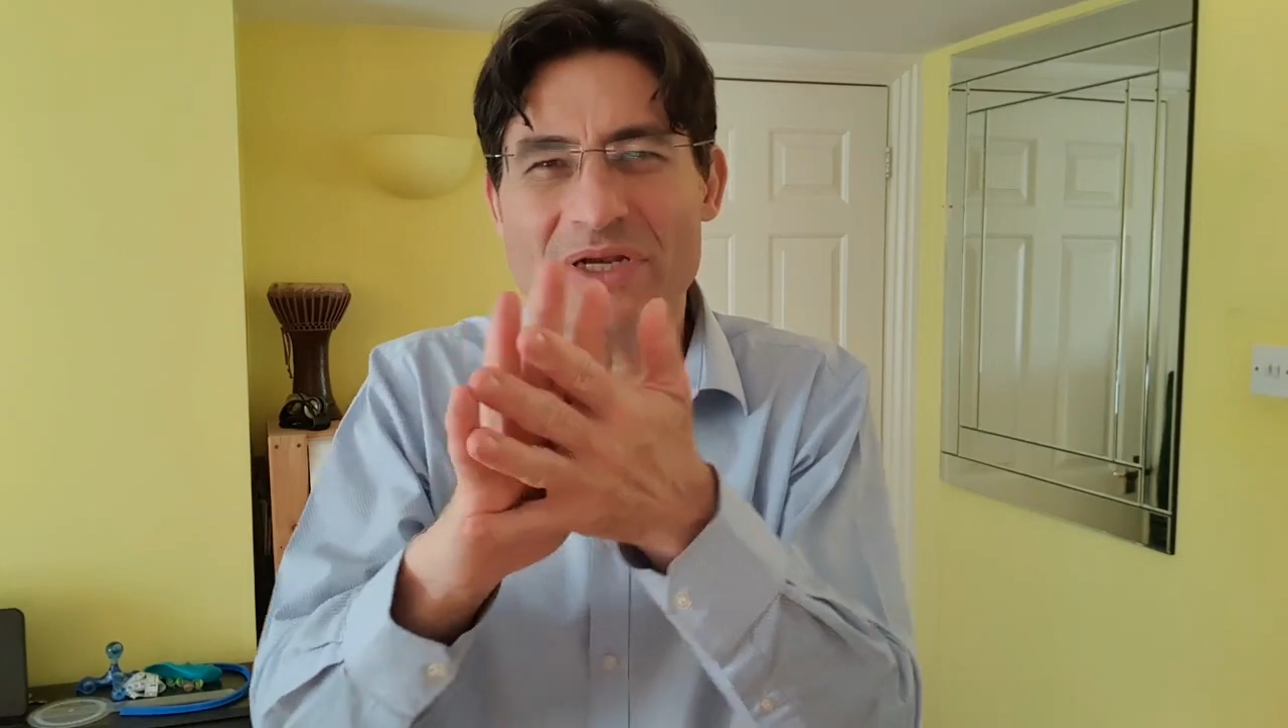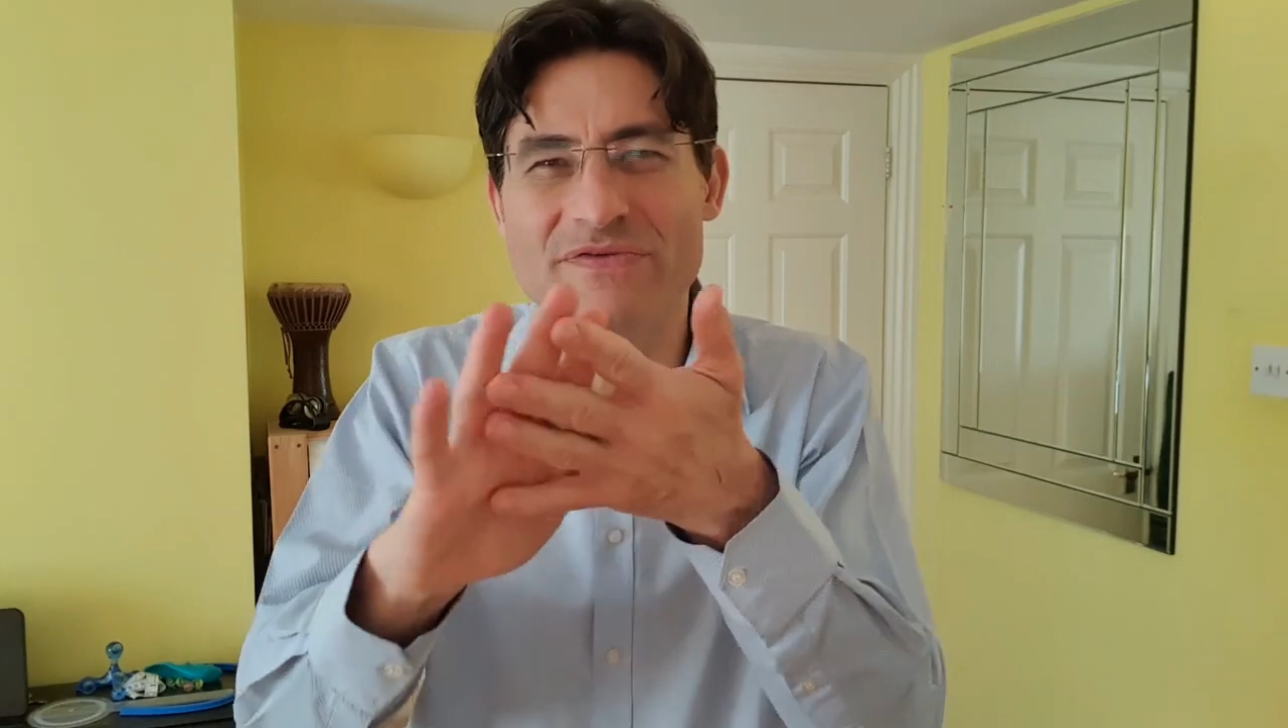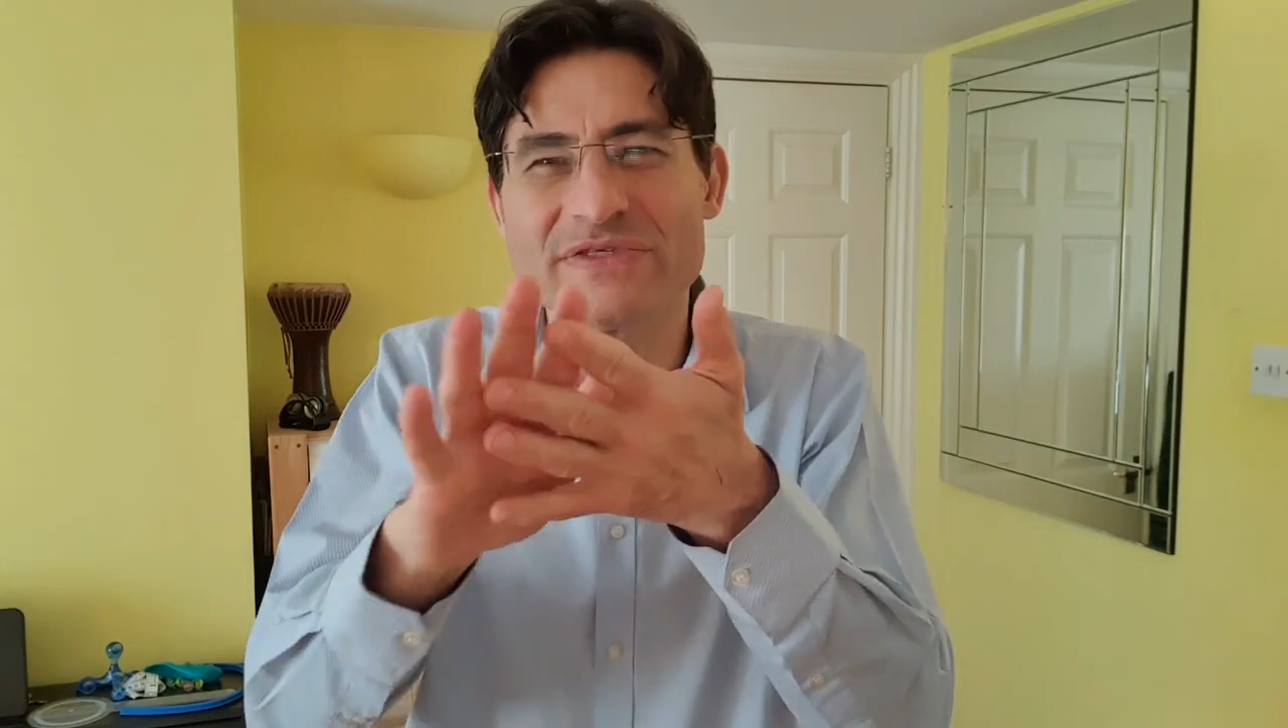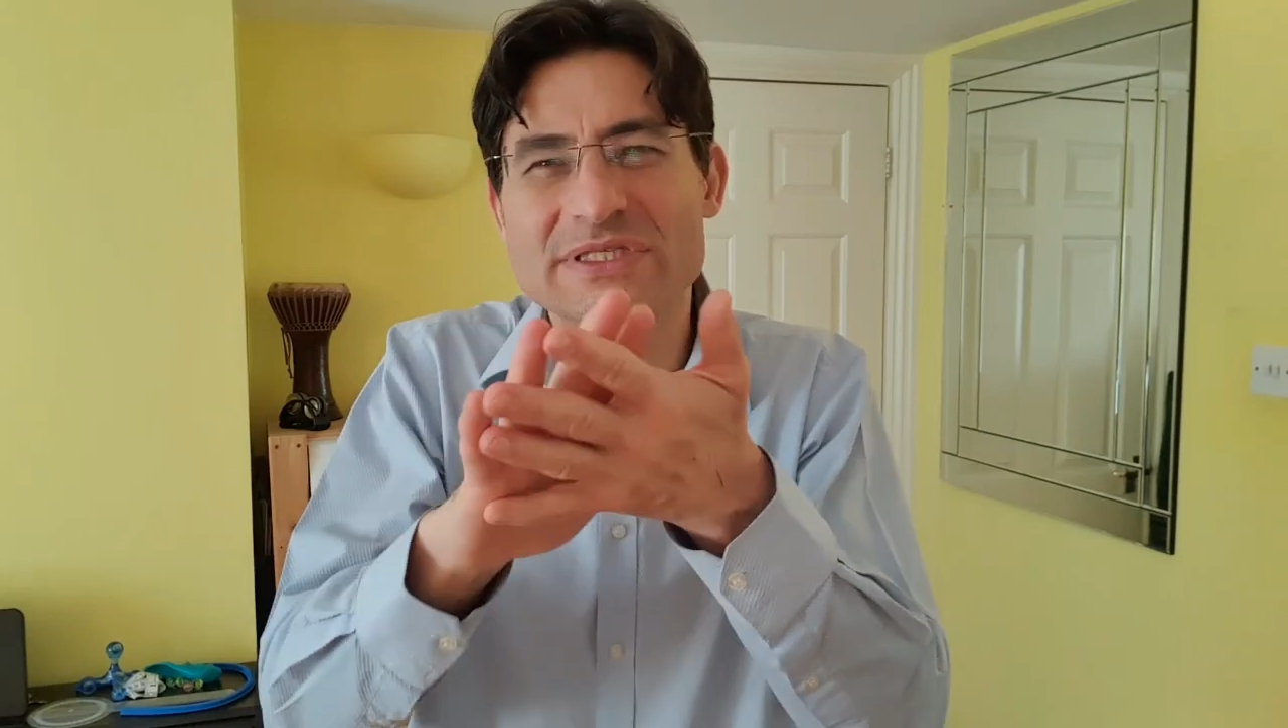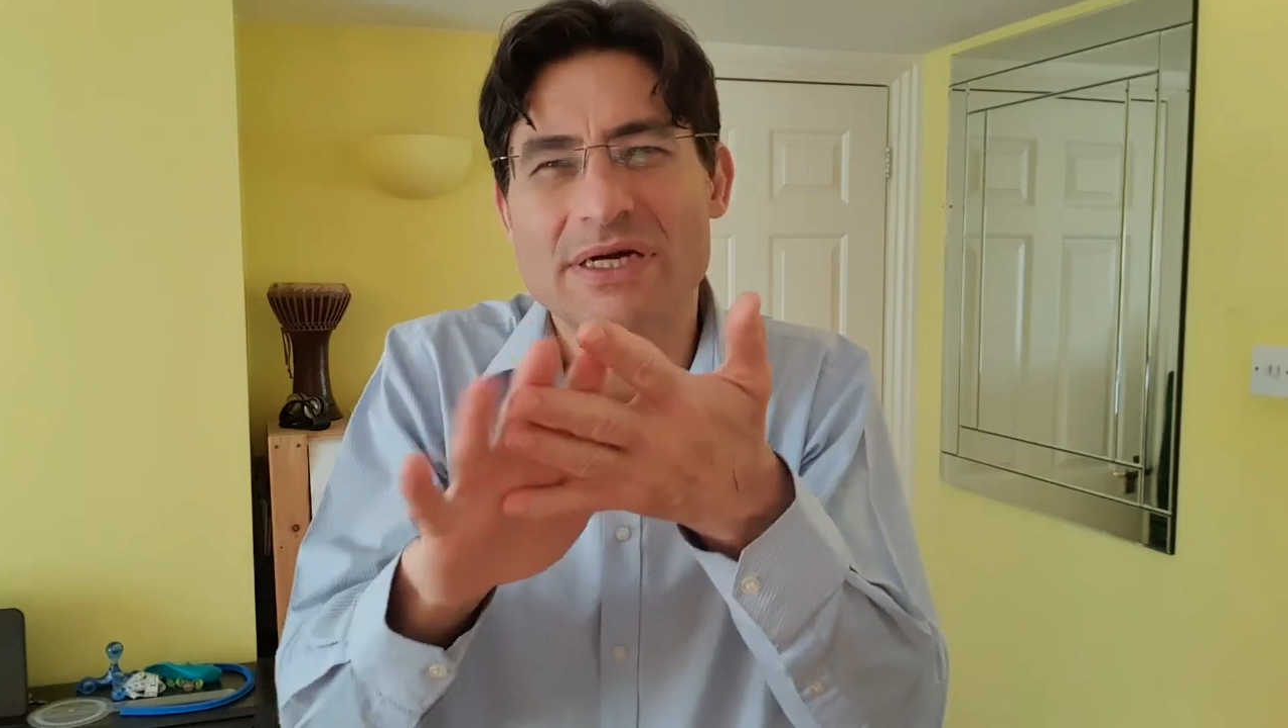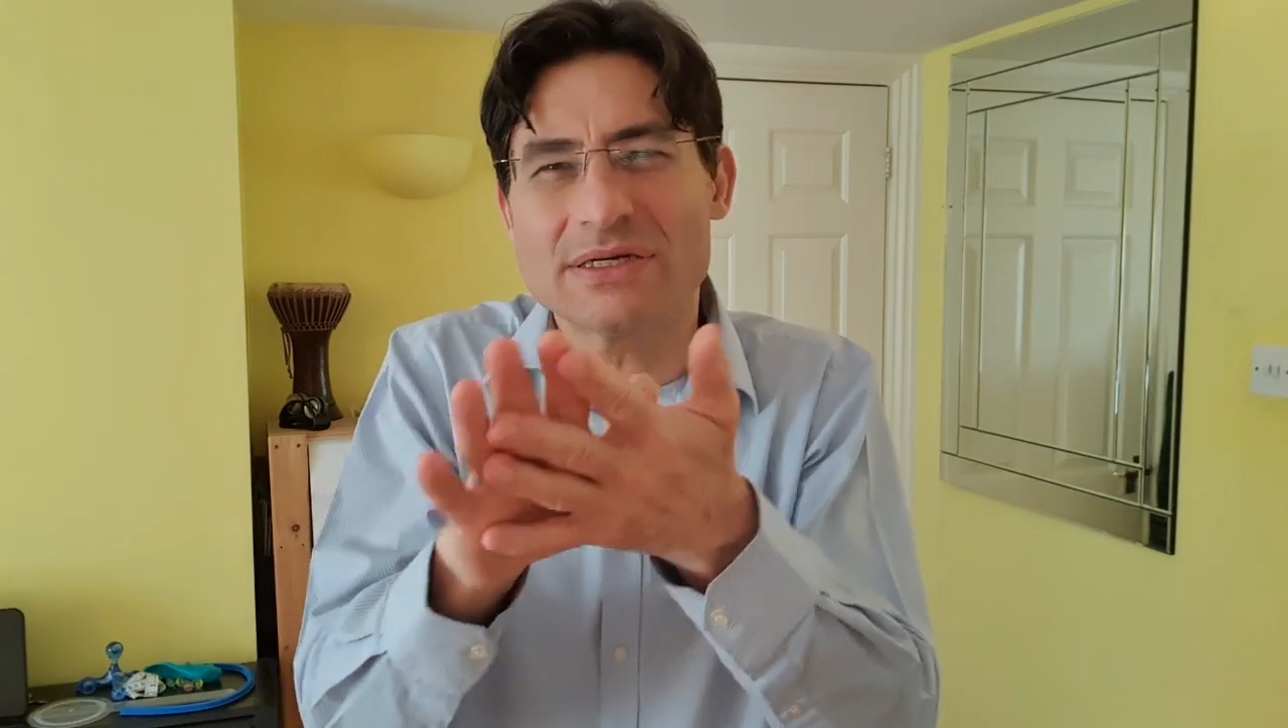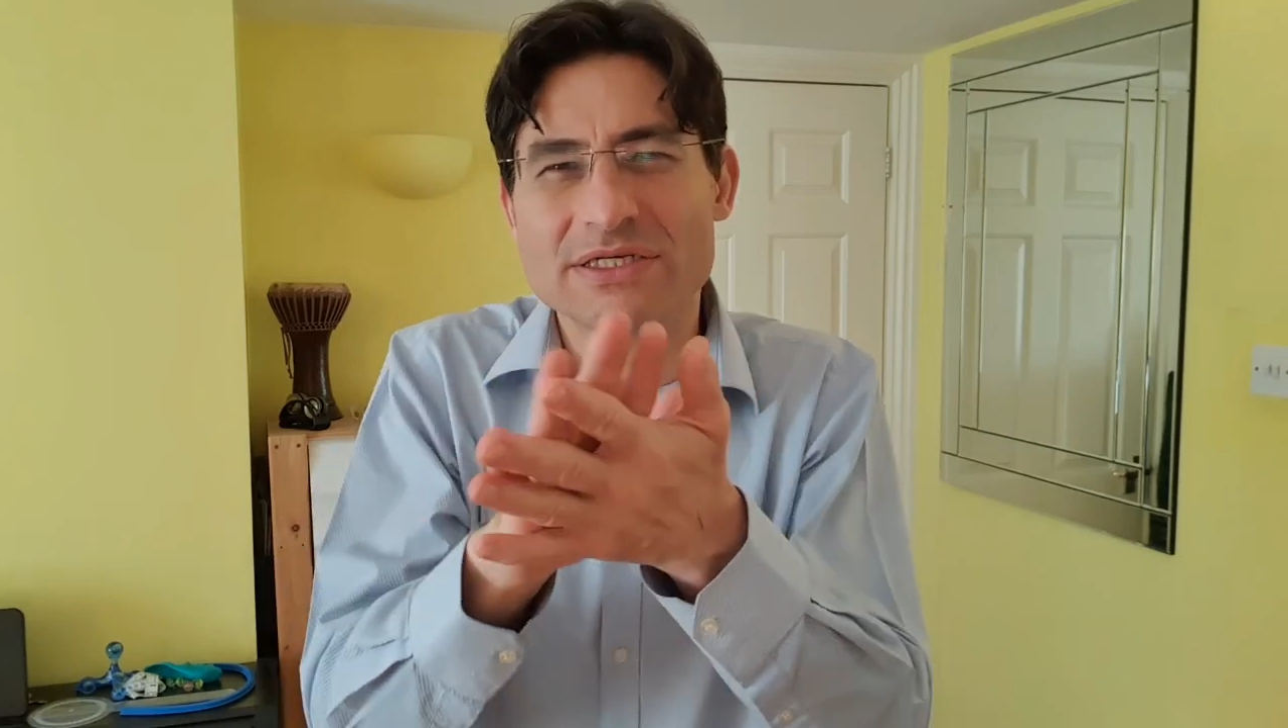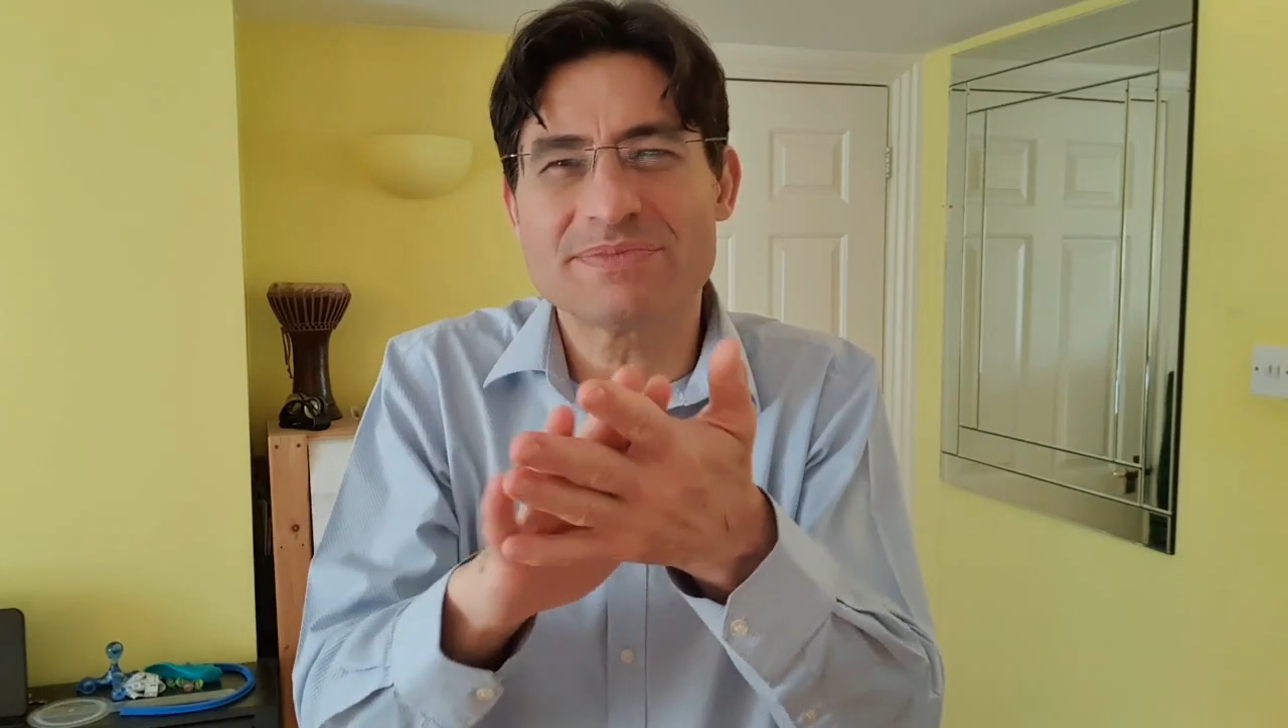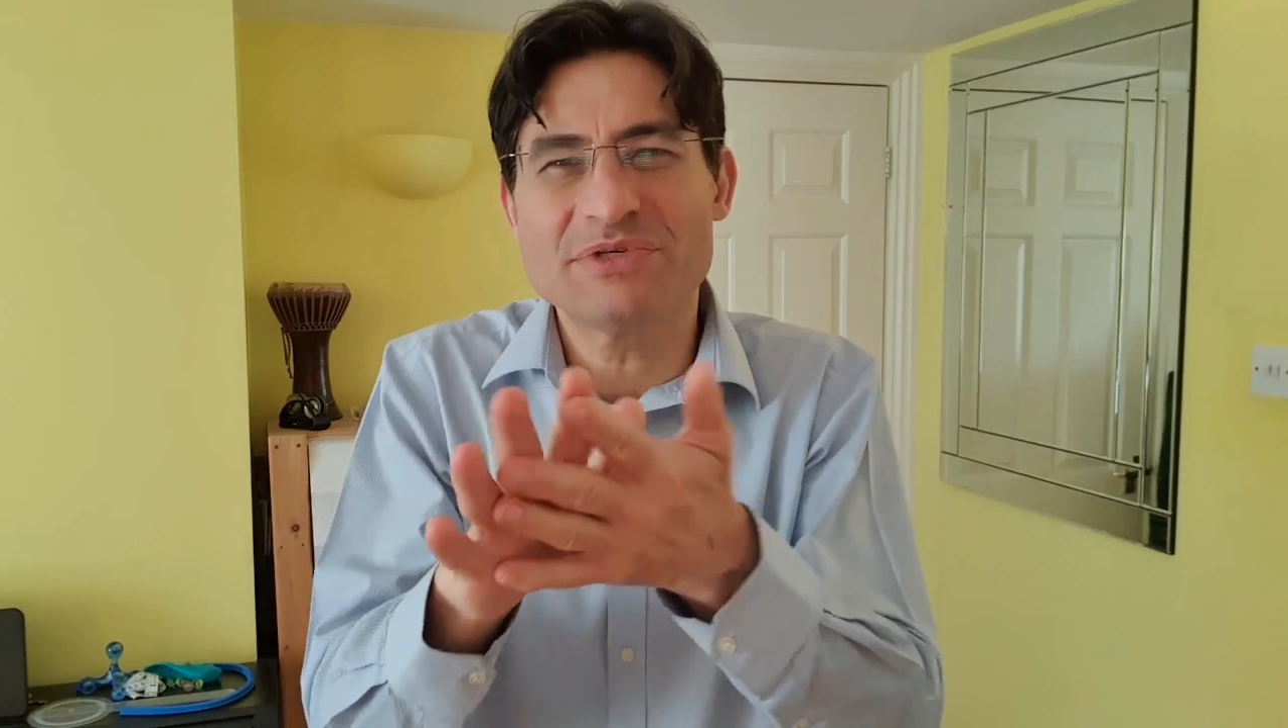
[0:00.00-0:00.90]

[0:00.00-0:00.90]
of stuckness